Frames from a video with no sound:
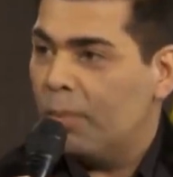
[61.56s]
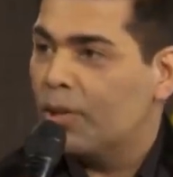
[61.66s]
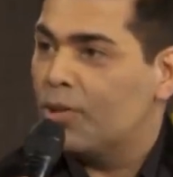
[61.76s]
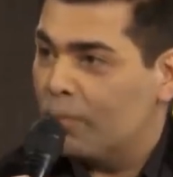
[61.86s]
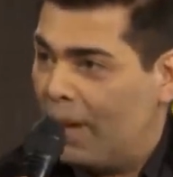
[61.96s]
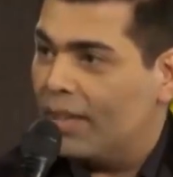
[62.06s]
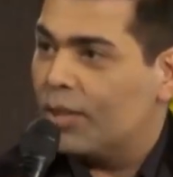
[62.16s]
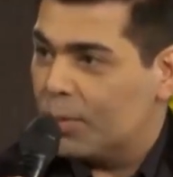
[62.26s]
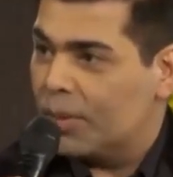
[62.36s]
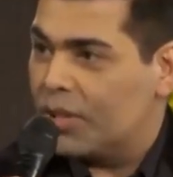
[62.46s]
because you
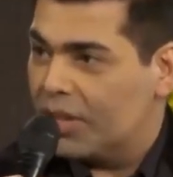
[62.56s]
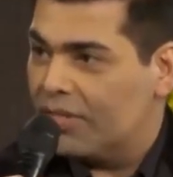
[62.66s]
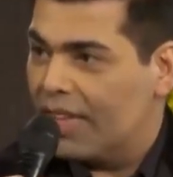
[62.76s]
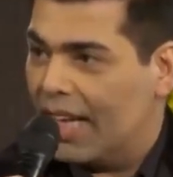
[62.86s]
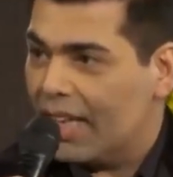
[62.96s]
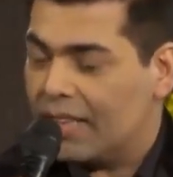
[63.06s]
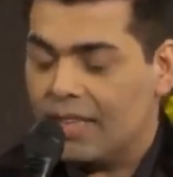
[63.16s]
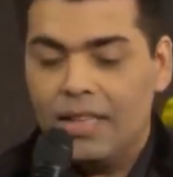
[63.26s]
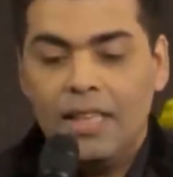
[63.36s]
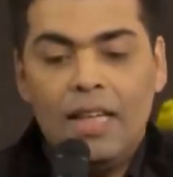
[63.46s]
managed to achieve that.
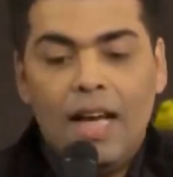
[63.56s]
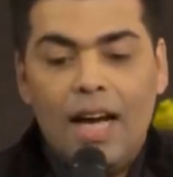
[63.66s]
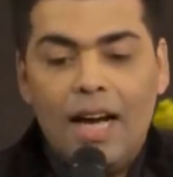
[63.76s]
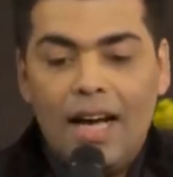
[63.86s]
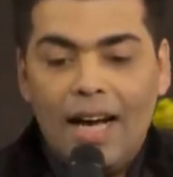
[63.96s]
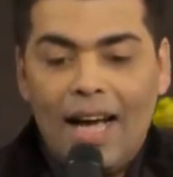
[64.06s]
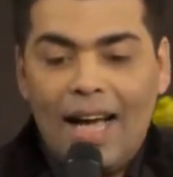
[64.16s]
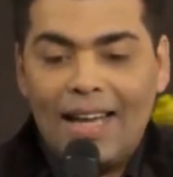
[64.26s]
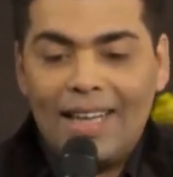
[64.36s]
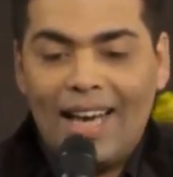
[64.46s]

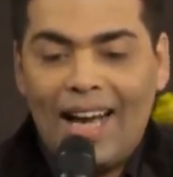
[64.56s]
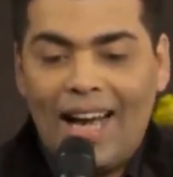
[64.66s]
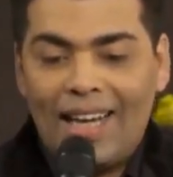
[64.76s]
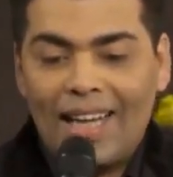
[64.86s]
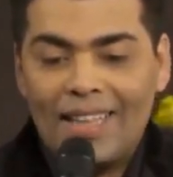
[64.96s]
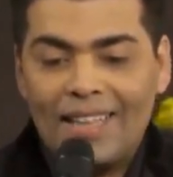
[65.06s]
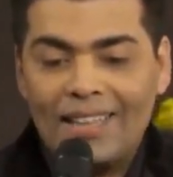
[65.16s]
And I think